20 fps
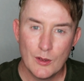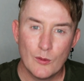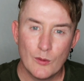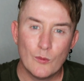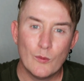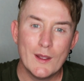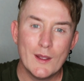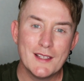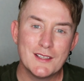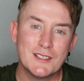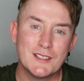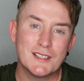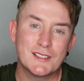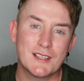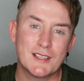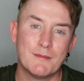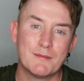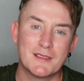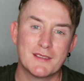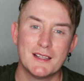which is
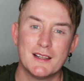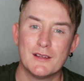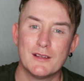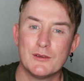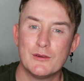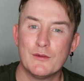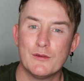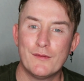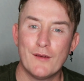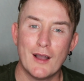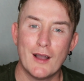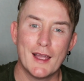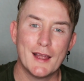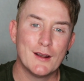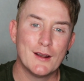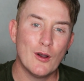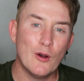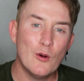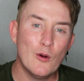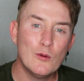something that you'll
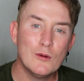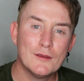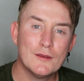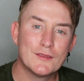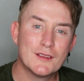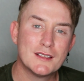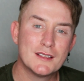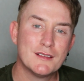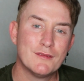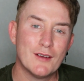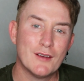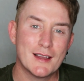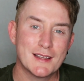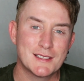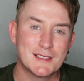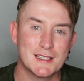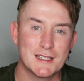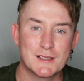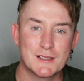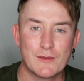find all of the
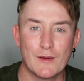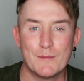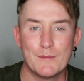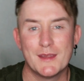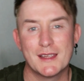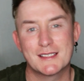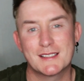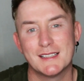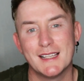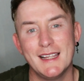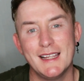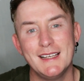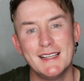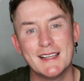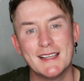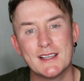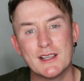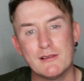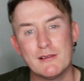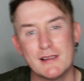devices from this
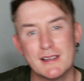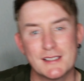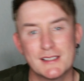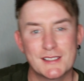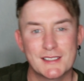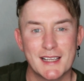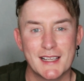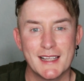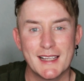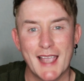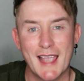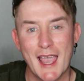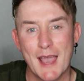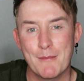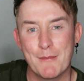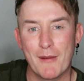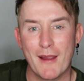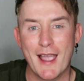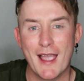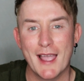leading Korean
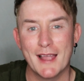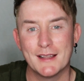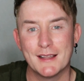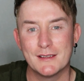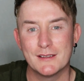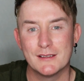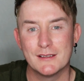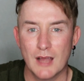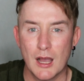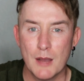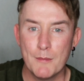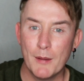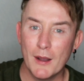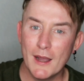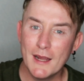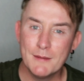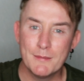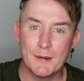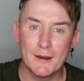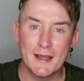skincare brand
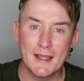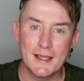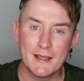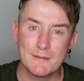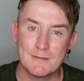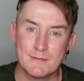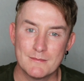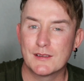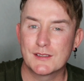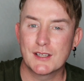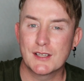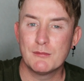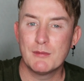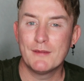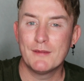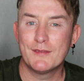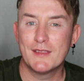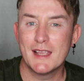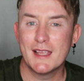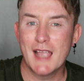abide by. So
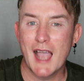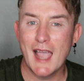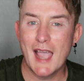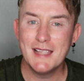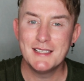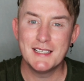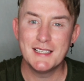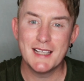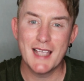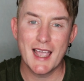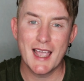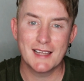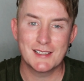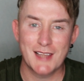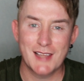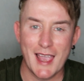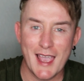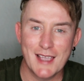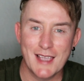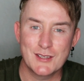with the
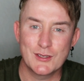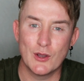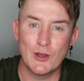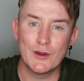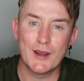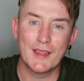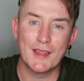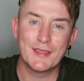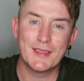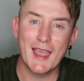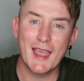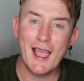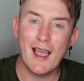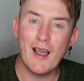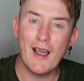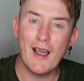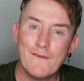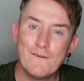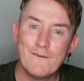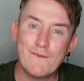ATS airshot, there
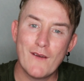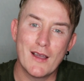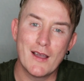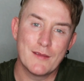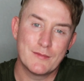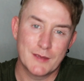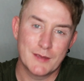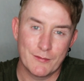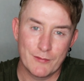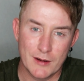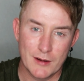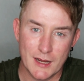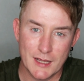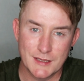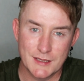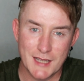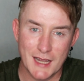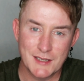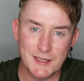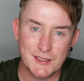5 different
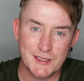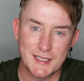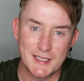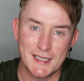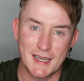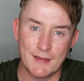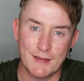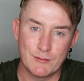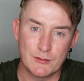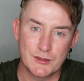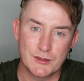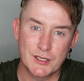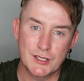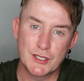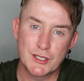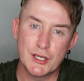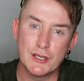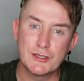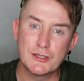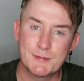intensity levels to
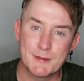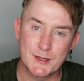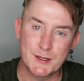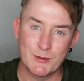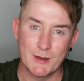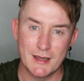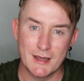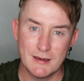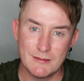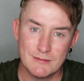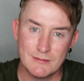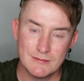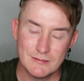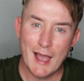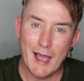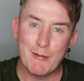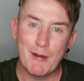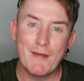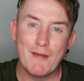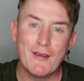choose between.
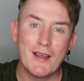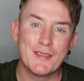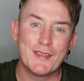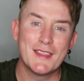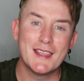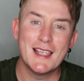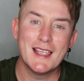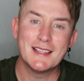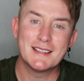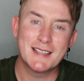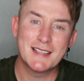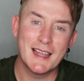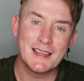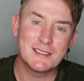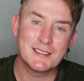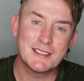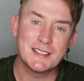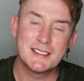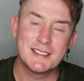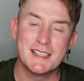However, the
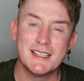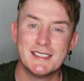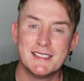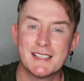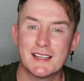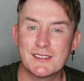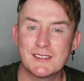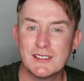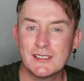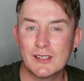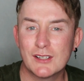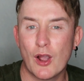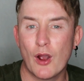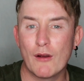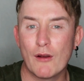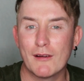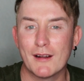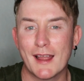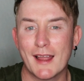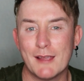intensity doesn't
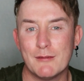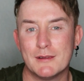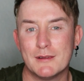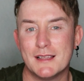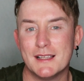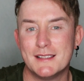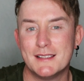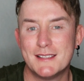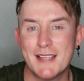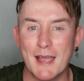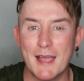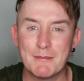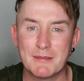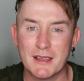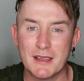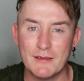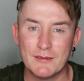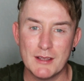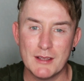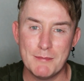correlate with the
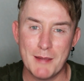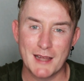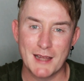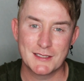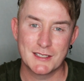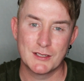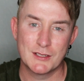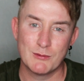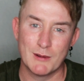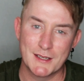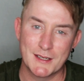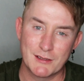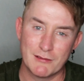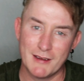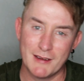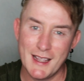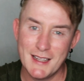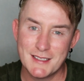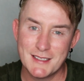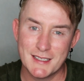depth of the passageways
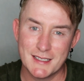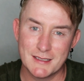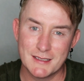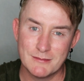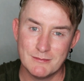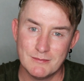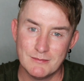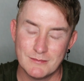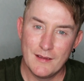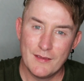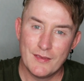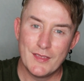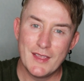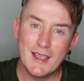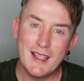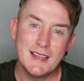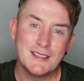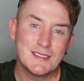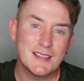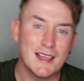created.
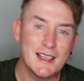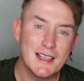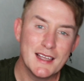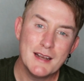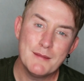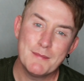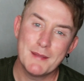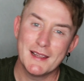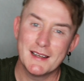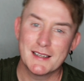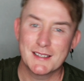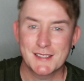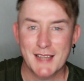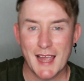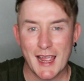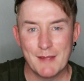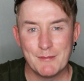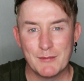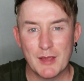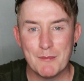These are going to be the
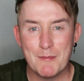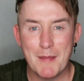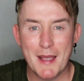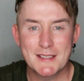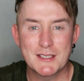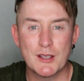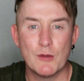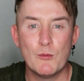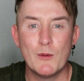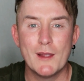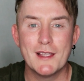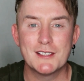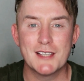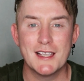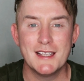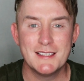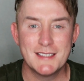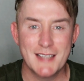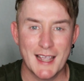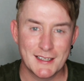same no matter which
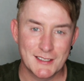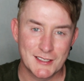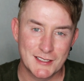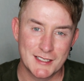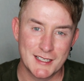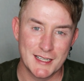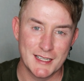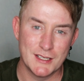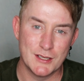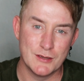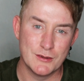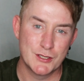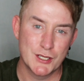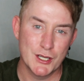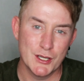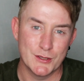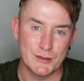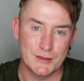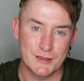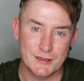intensity you
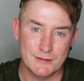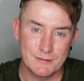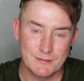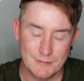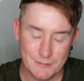choose.